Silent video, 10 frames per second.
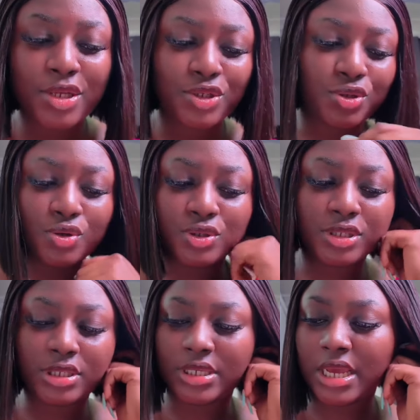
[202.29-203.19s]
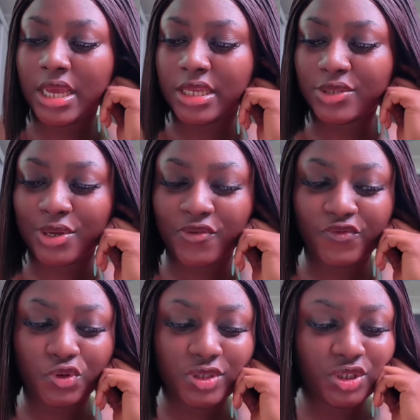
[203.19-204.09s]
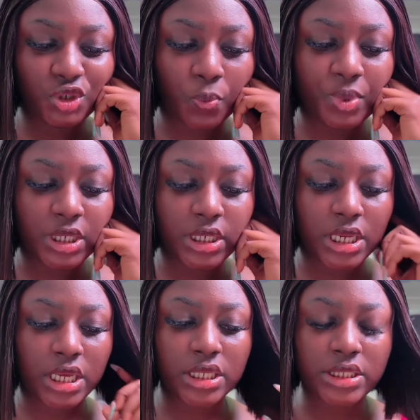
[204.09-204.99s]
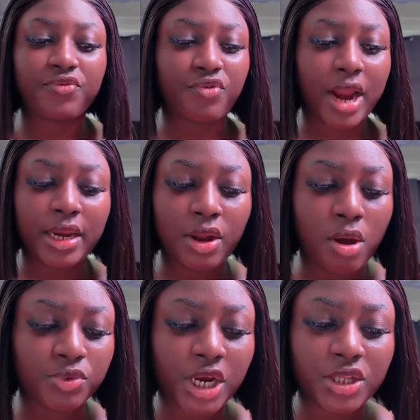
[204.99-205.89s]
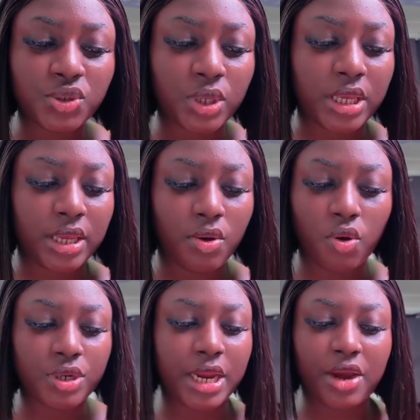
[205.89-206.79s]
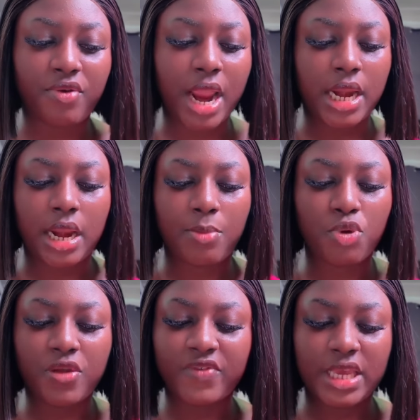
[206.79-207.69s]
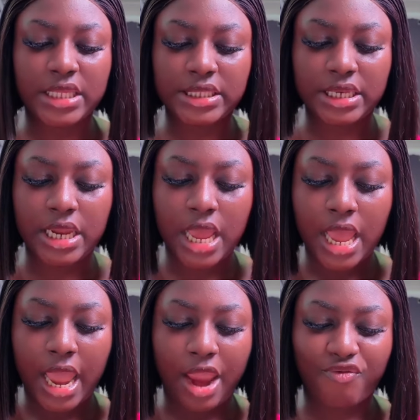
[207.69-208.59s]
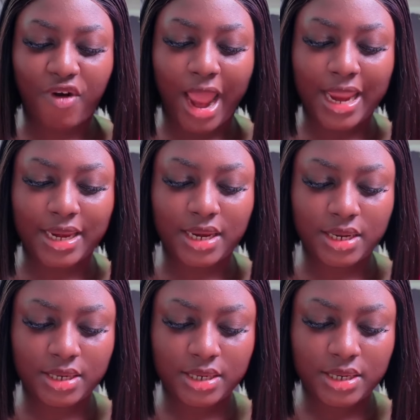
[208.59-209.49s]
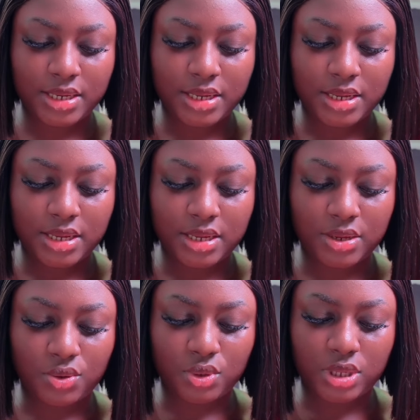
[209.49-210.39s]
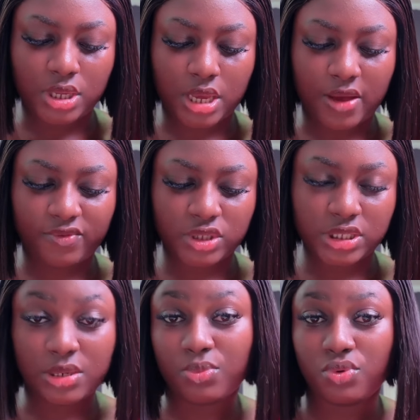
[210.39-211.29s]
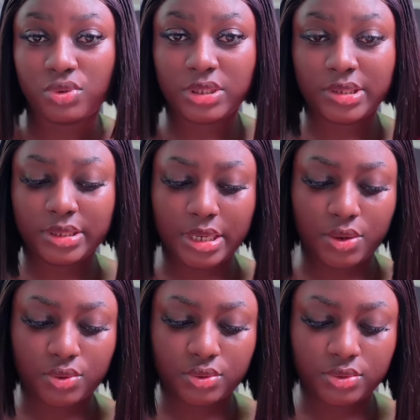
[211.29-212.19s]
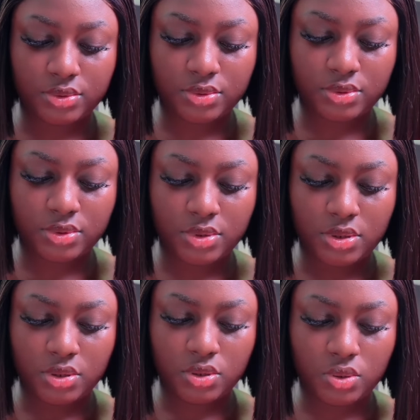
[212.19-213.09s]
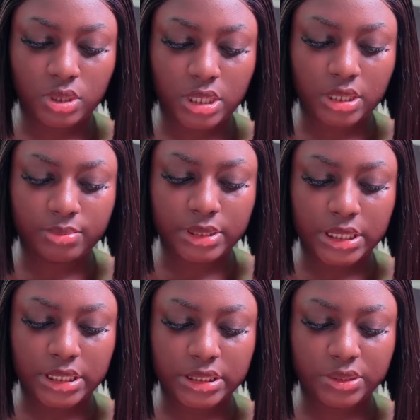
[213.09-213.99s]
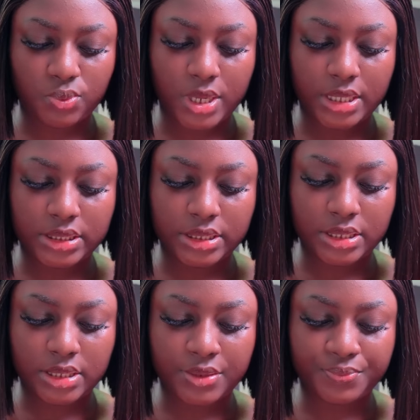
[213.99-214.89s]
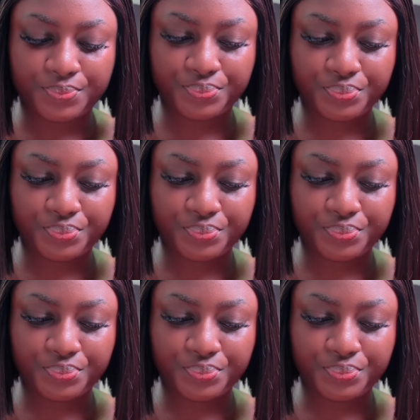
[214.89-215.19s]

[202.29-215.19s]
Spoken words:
So today is one of those shopping days. Right now I'm trying to order a ride and I'm not even getting a ride. Okay, I've gotten a boots now. Okay, please waiting.